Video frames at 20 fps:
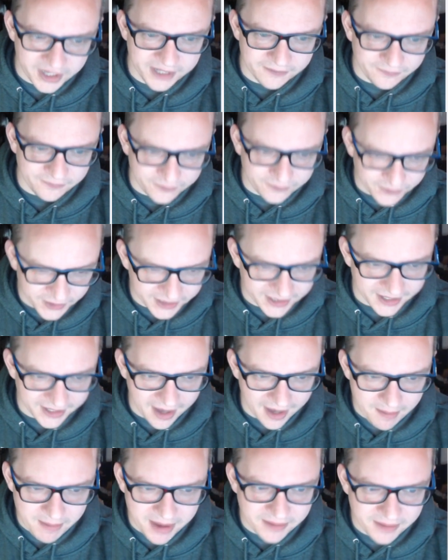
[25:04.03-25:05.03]
fling.
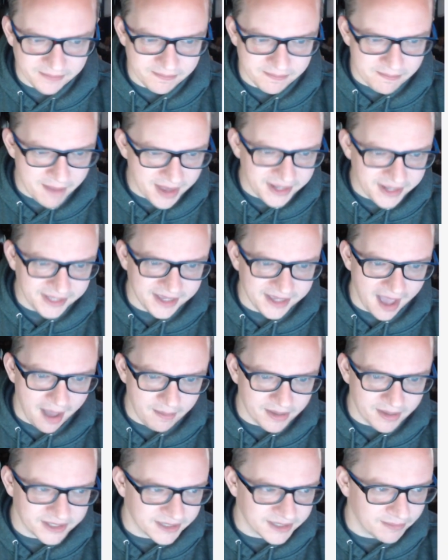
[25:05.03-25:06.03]
I made many
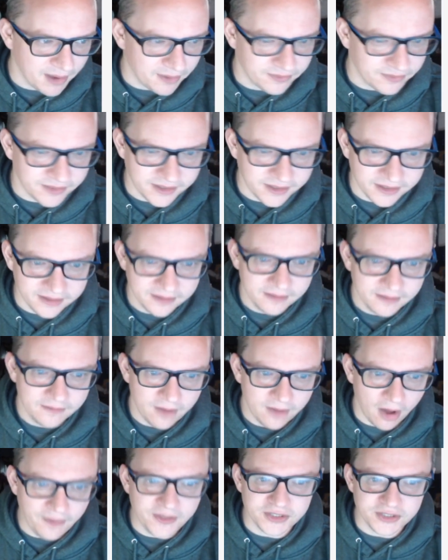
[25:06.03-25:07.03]
comments about
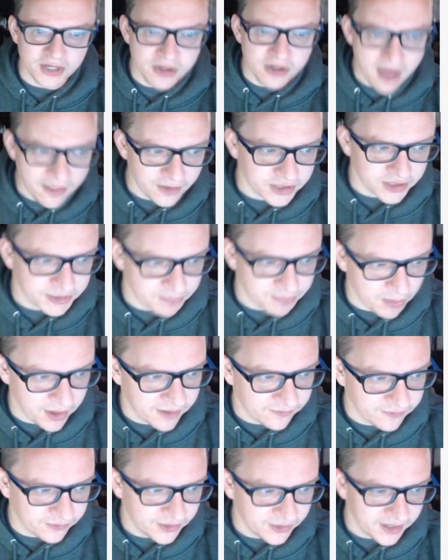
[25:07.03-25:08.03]
there's another
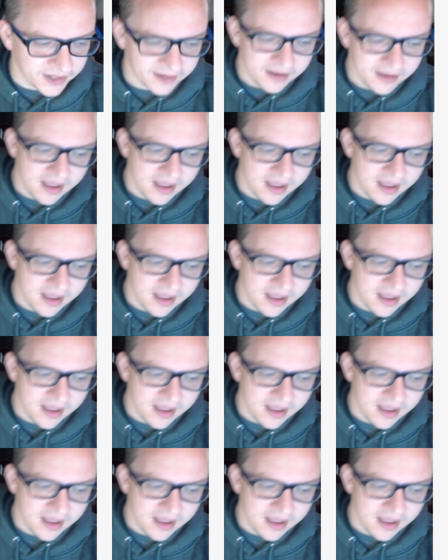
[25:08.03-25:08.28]
spring fling.